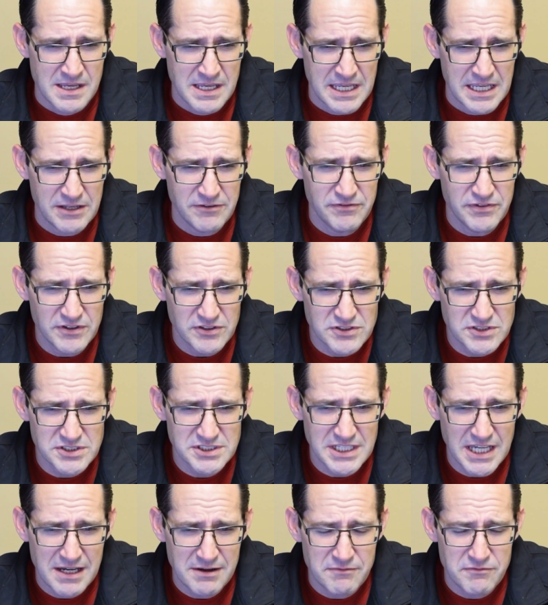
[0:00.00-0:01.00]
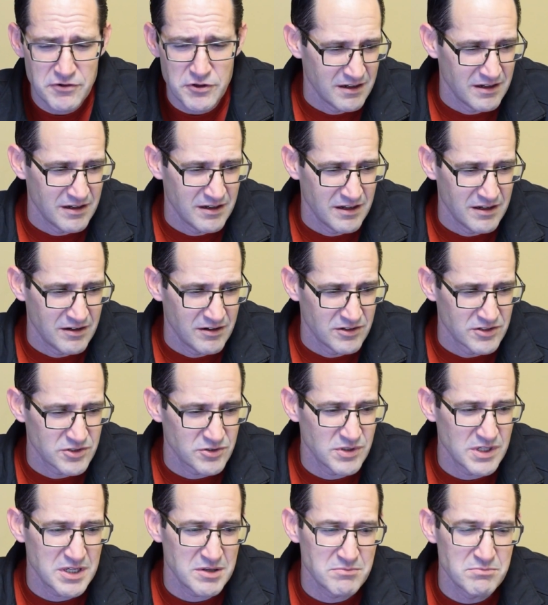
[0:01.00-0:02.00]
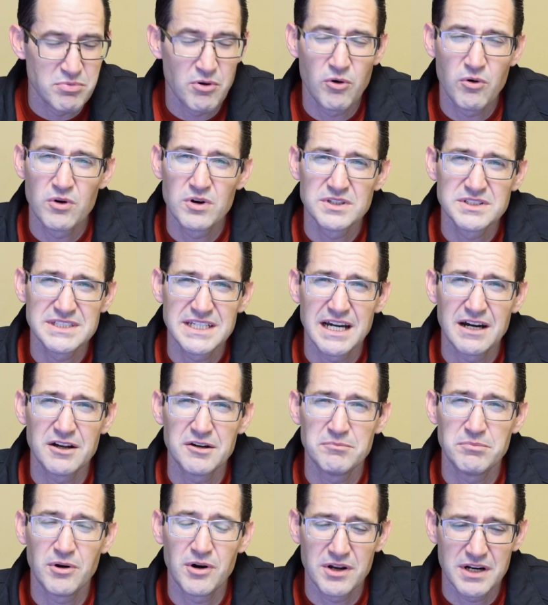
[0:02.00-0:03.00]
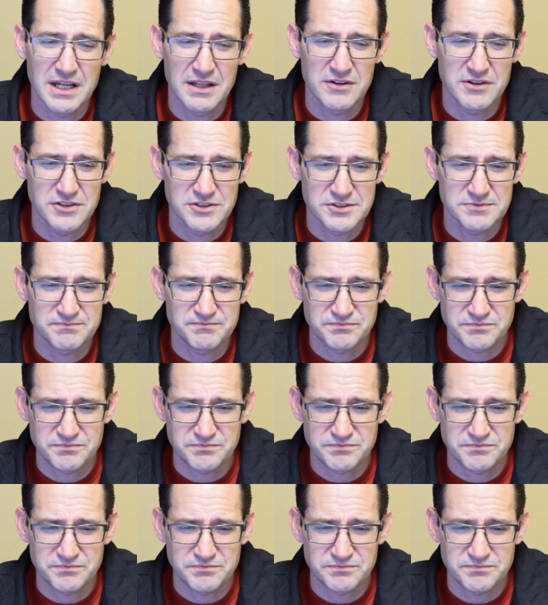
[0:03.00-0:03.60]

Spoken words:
He fills us up so he can pour us out upon others.